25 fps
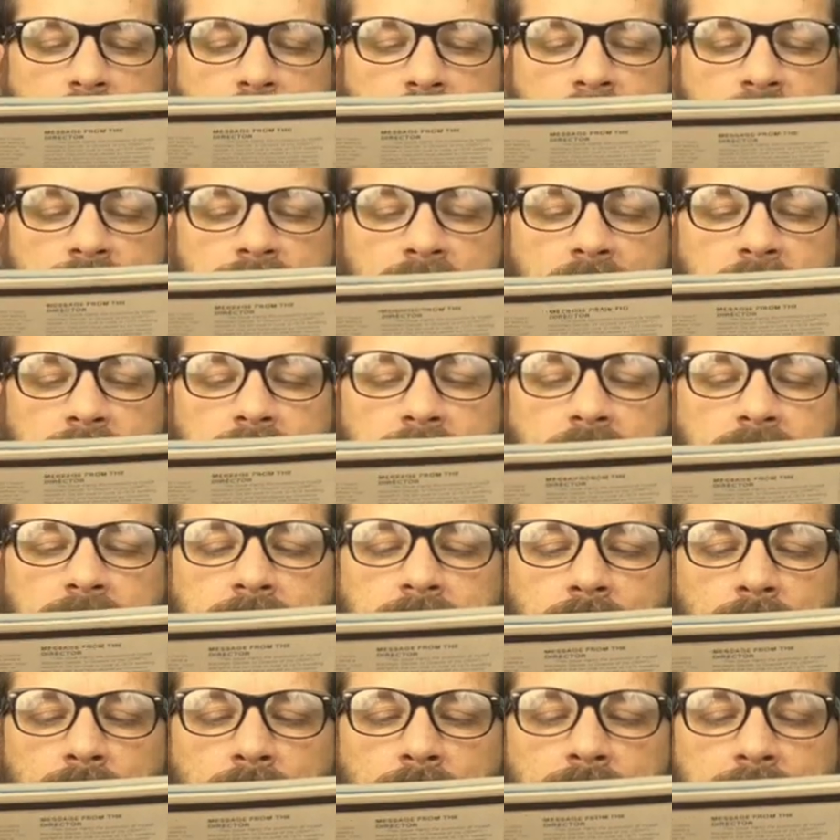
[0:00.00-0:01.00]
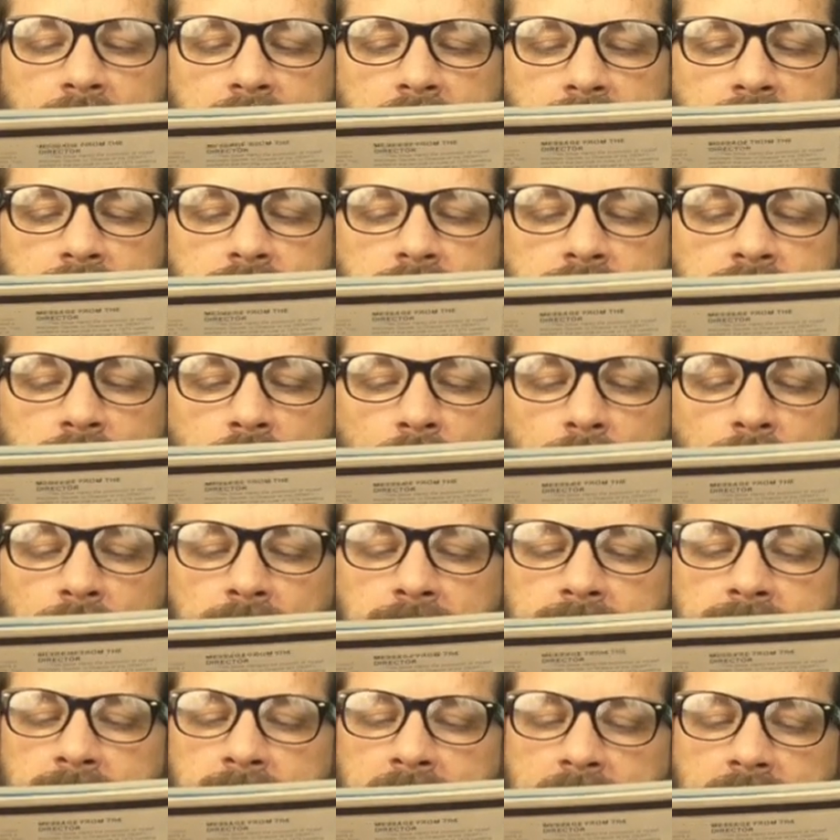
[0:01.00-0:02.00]
You find out the old adage,
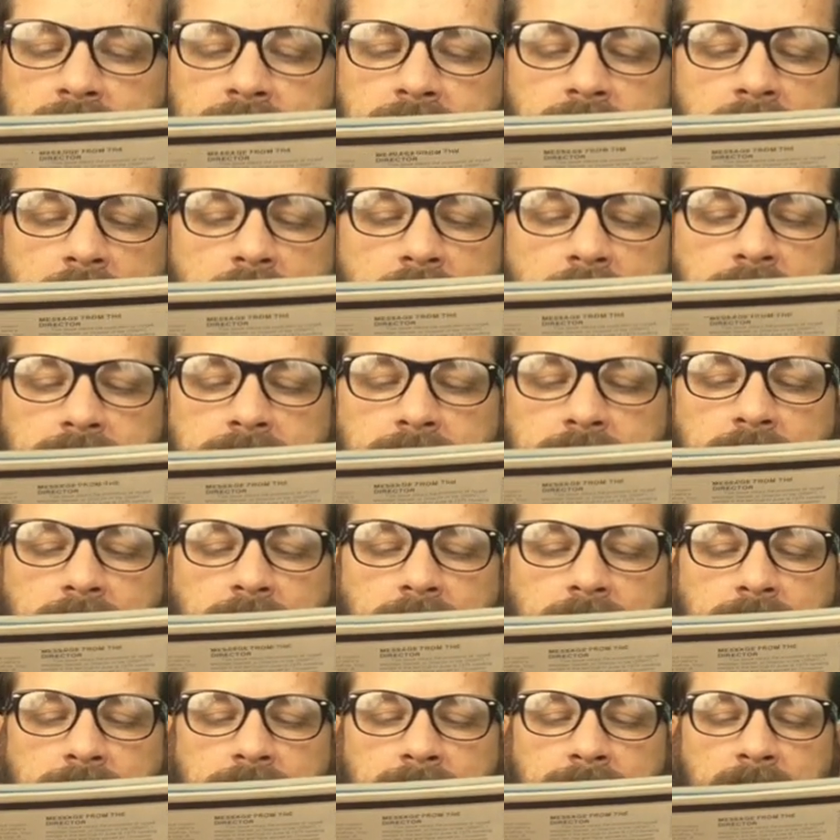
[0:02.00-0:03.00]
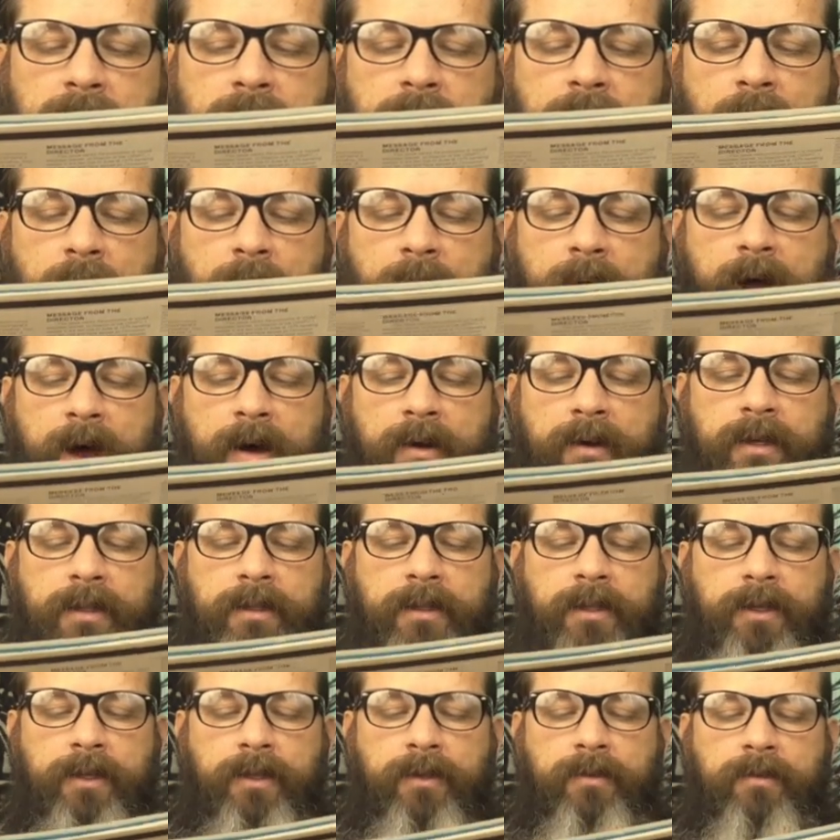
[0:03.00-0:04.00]
only mad dogs and Englishmen go out
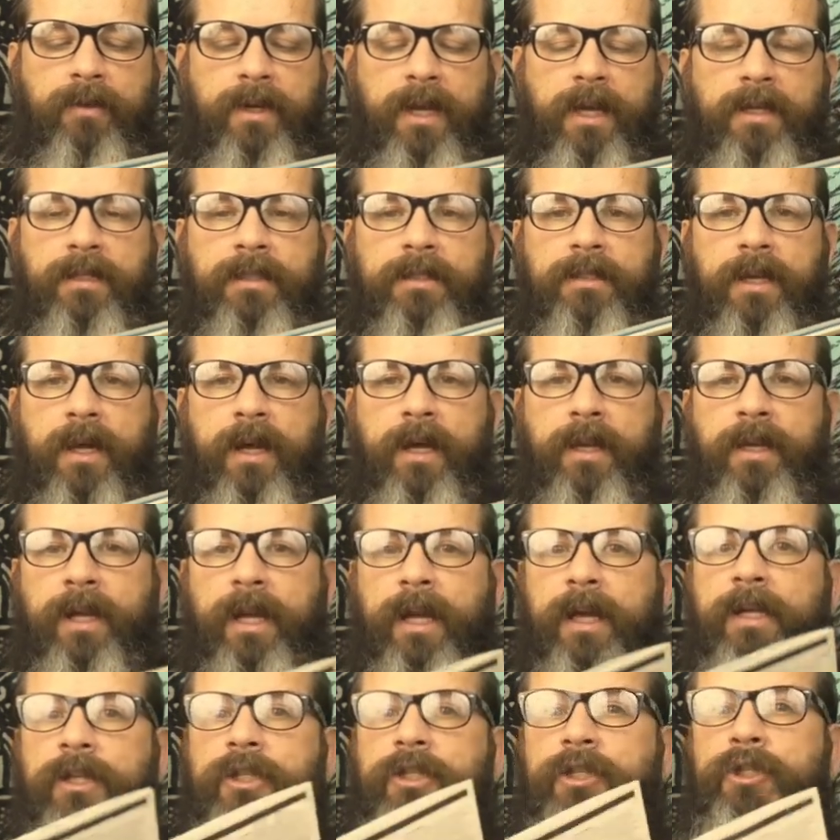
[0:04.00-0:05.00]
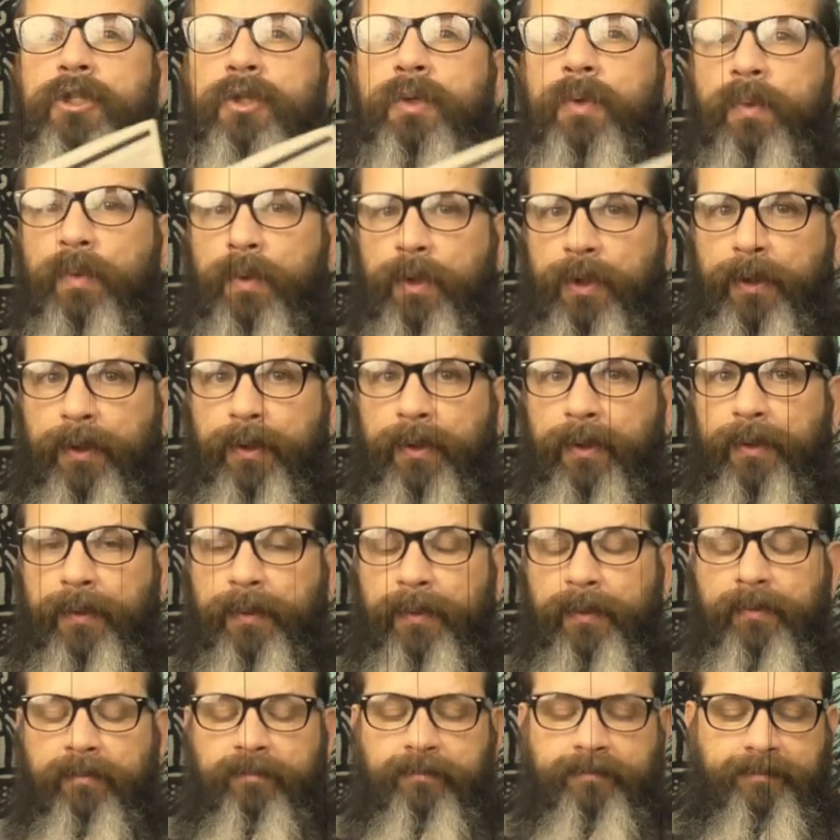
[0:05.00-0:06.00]
in the noonday sun, is
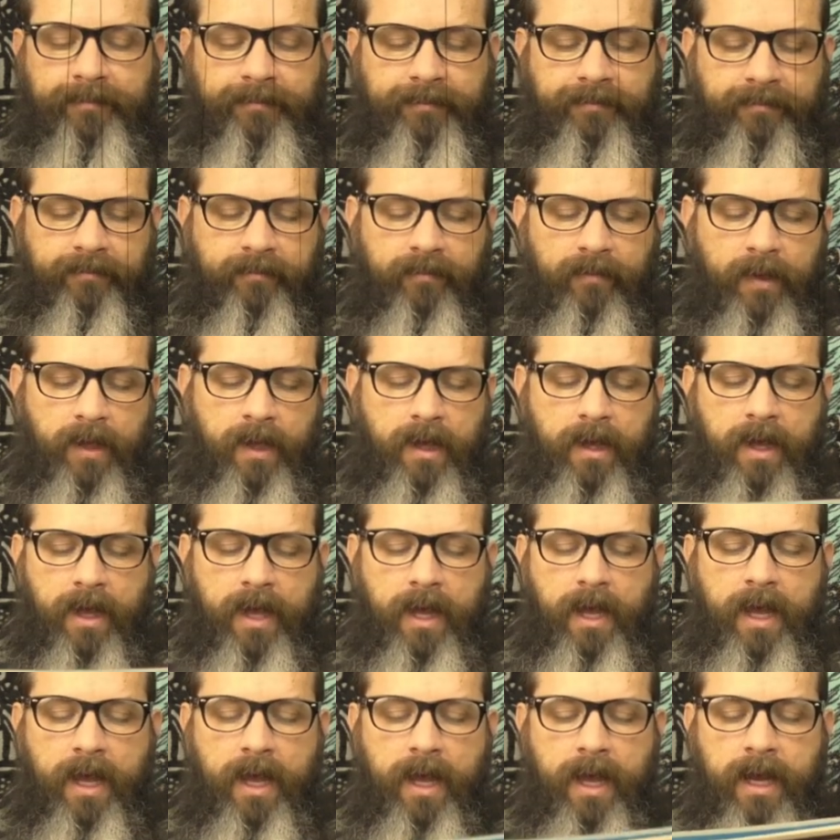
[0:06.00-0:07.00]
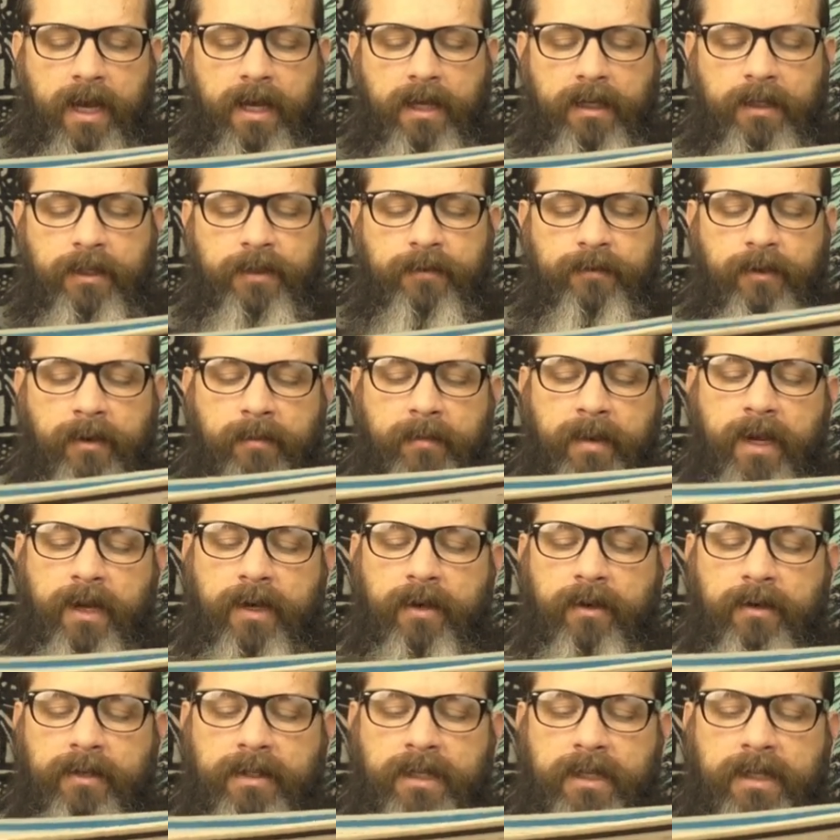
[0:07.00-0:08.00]
true. English
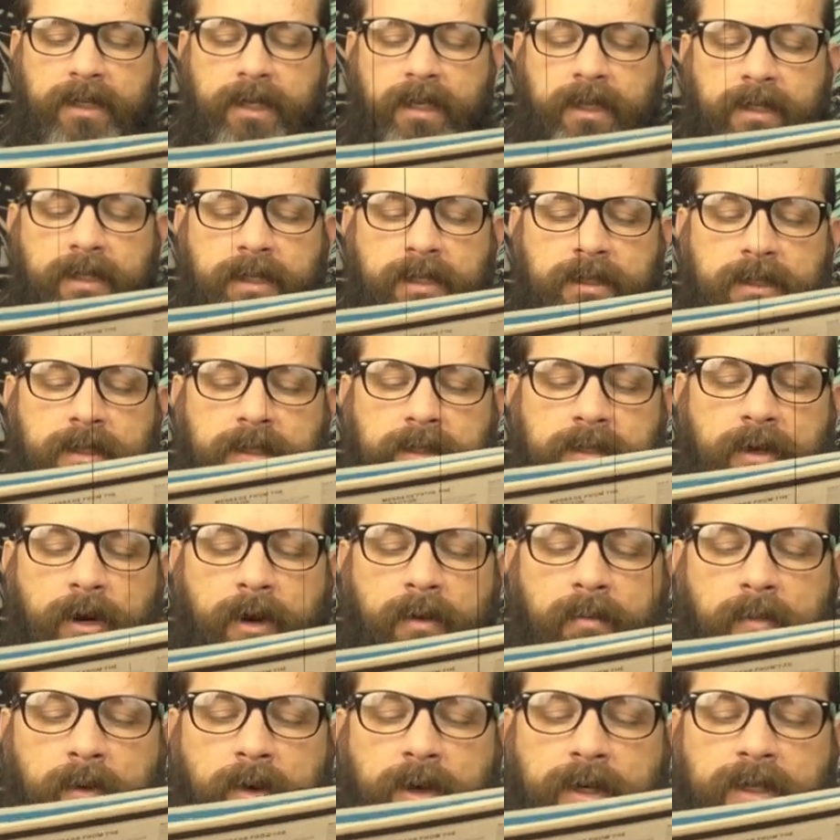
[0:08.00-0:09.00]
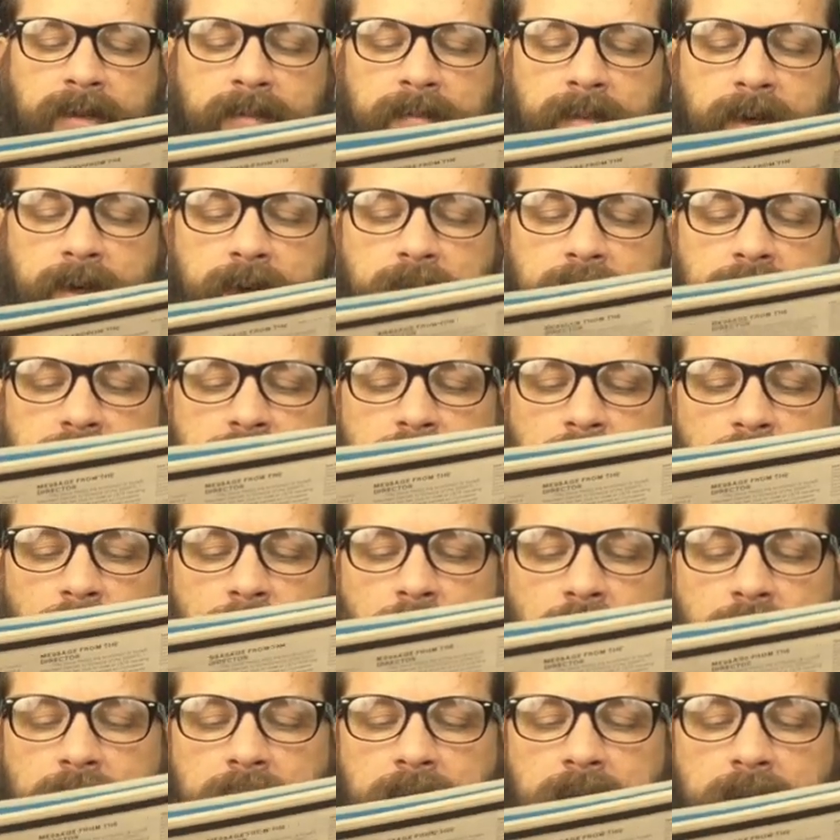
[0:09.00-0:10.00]
filmmakers and technicians are more experienced in
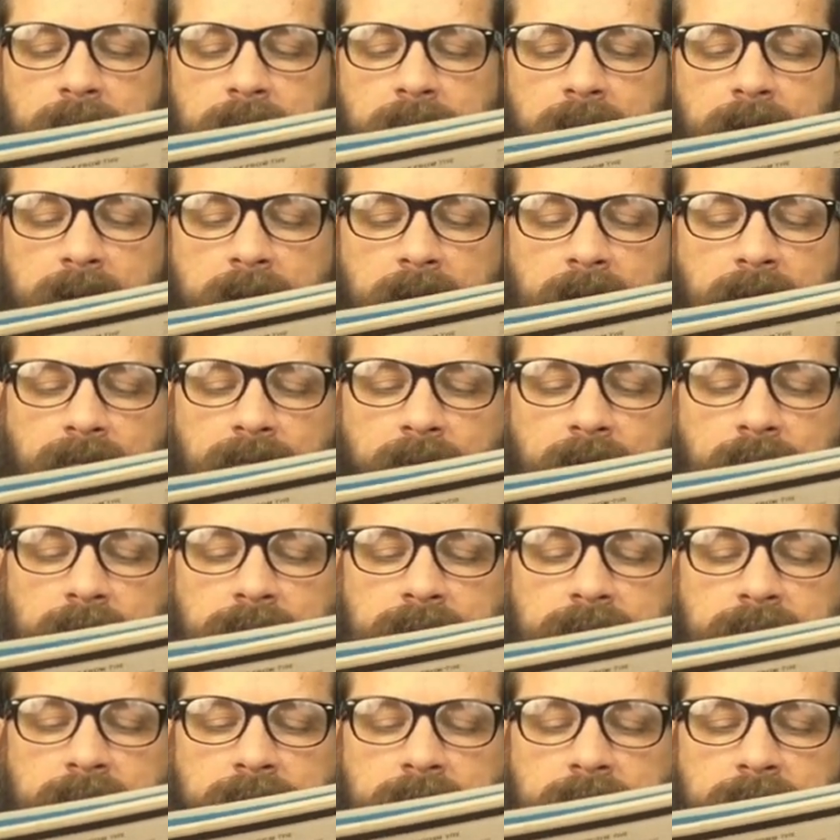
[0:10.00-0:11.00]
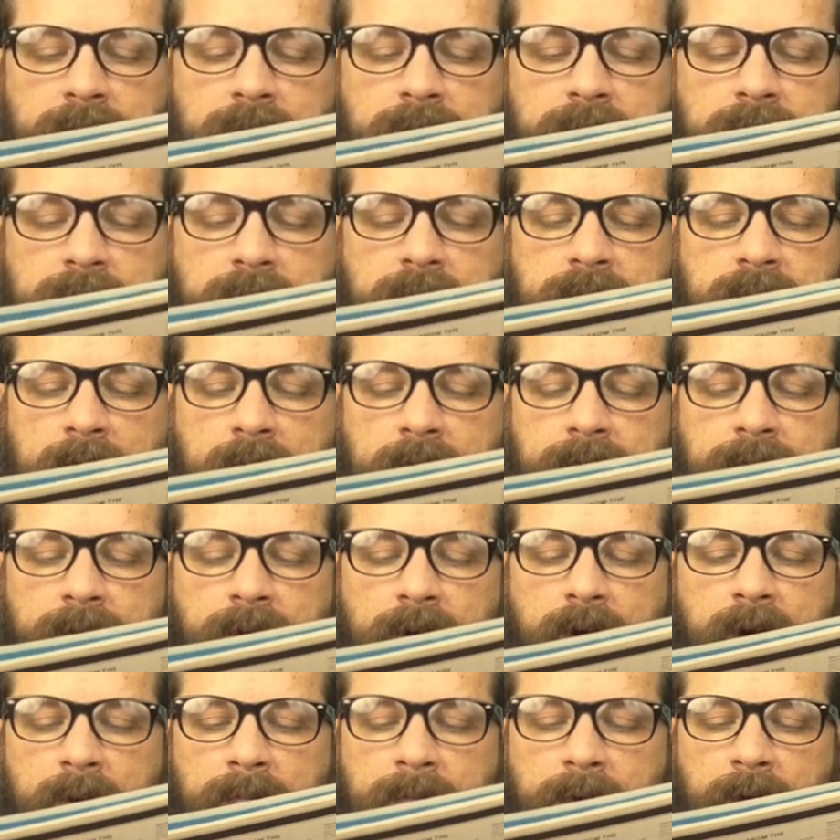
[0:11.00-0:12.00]
working in adverse conditions than
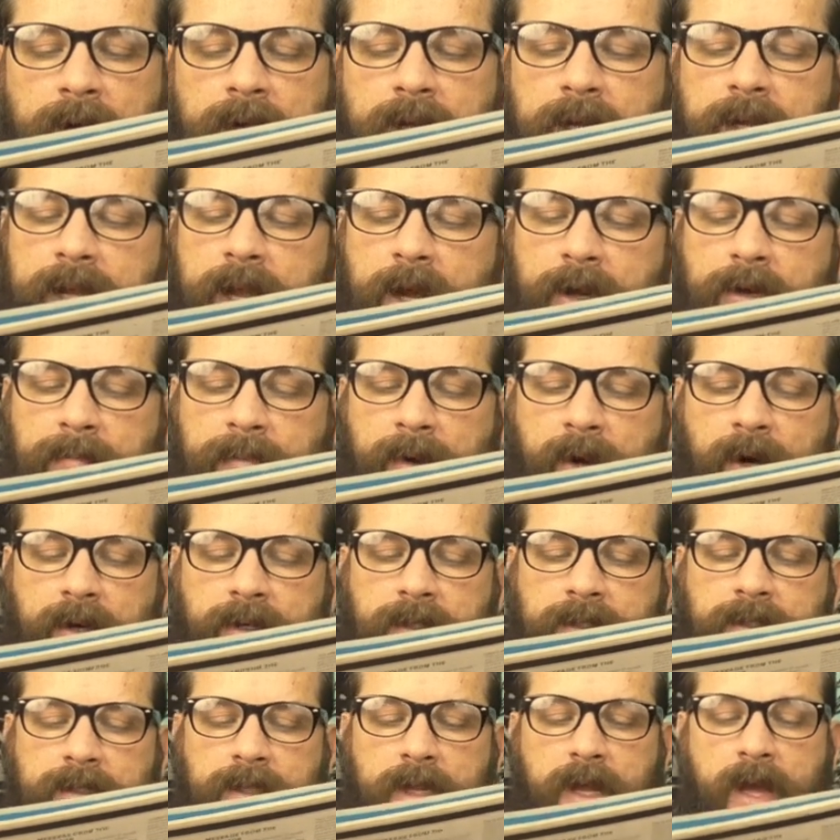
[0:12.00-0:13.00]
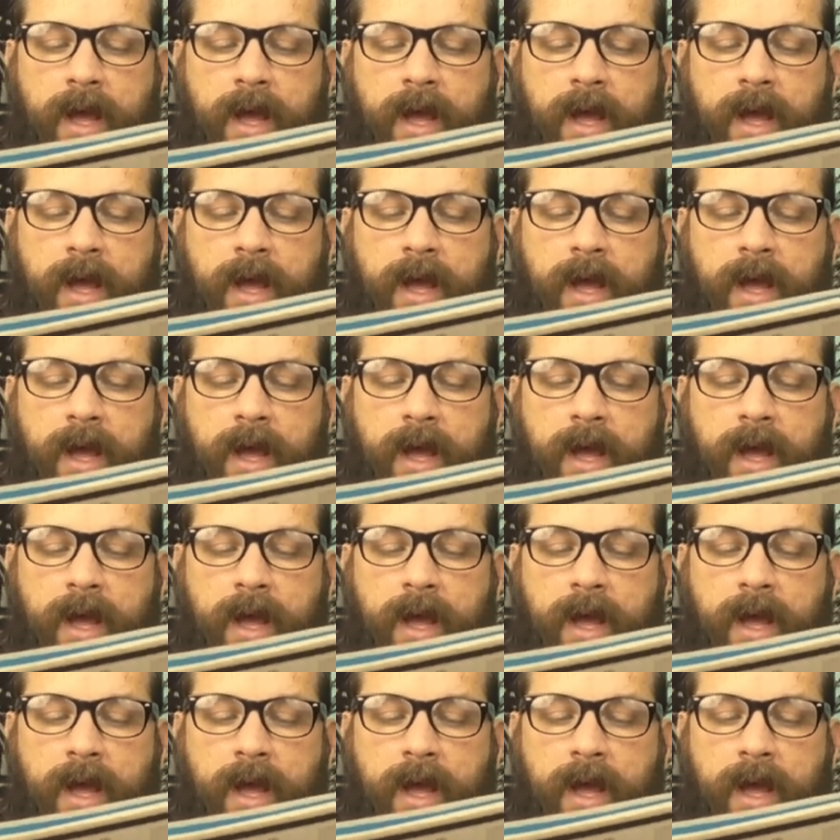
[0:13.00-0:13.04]
their American counterparts,